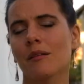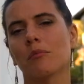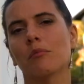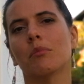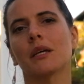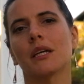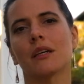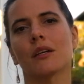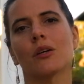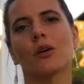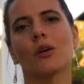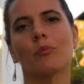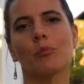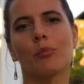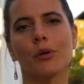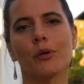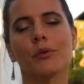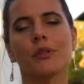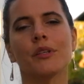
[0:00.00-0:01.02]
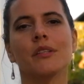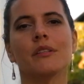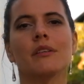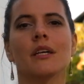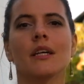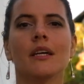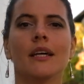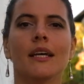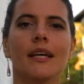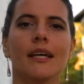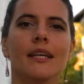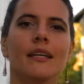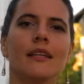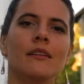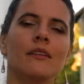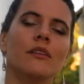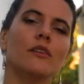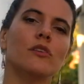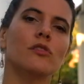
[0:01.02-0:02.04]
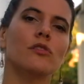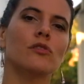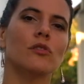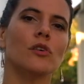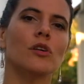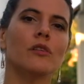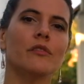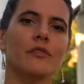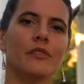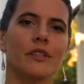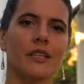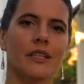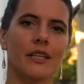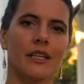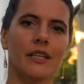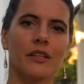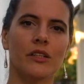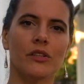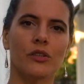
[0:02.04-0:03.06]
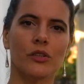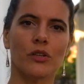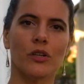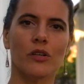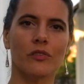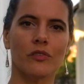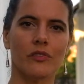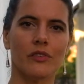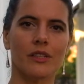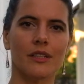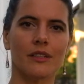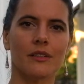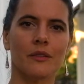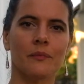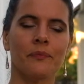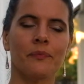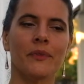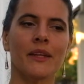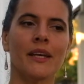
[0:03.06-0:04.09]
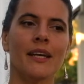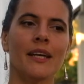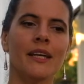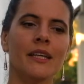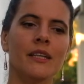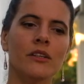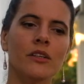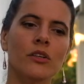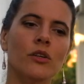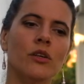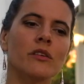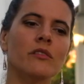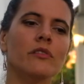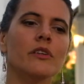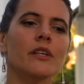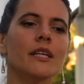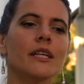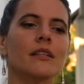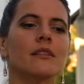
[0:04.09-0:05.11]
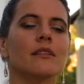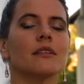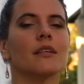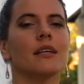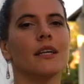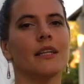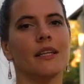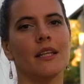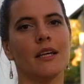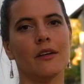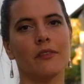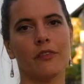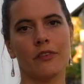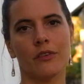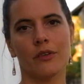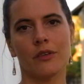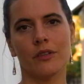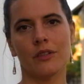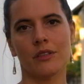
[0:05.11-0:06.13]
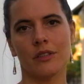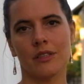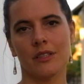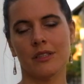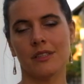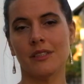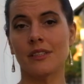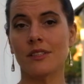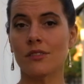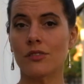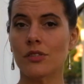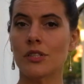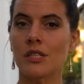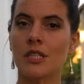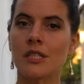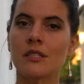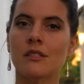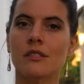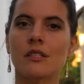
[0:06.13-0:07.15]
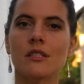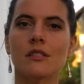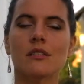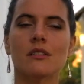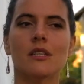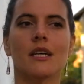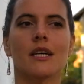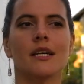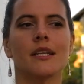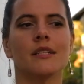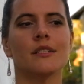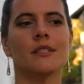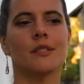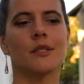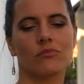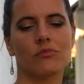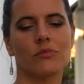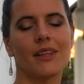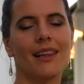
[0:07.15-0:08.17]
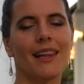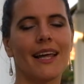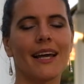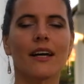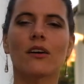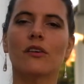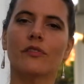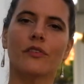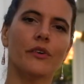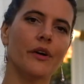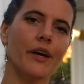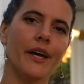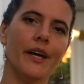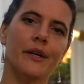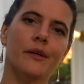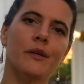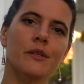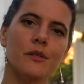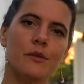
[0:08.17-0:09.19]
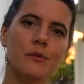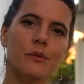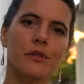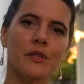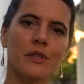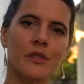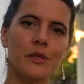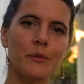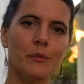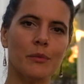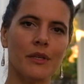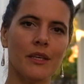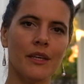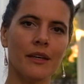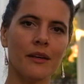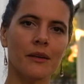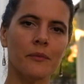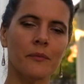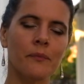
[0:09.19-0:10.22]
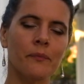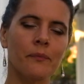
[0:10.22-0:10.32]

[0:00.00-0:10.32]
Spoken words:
big component in dissolving inner conflict. Inner conflict, and therefore the dissonances and lack of coherence within the being,